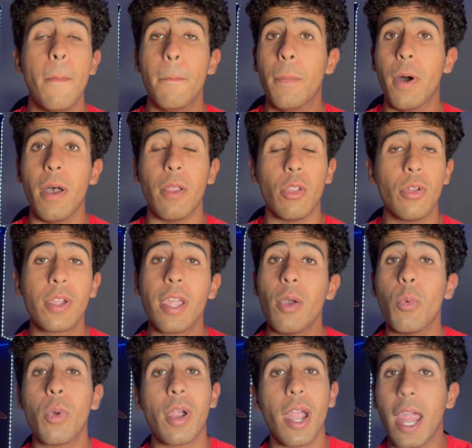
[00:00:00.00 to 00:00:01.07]
But look at
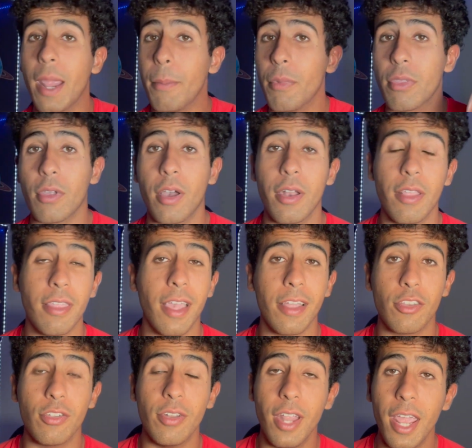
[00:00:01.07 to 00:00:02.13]
where Amazon is
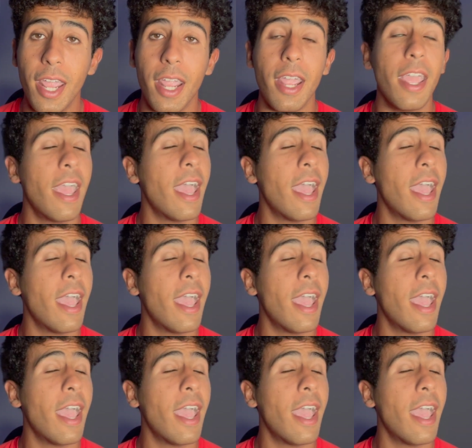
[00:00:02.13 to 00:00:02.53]
at today.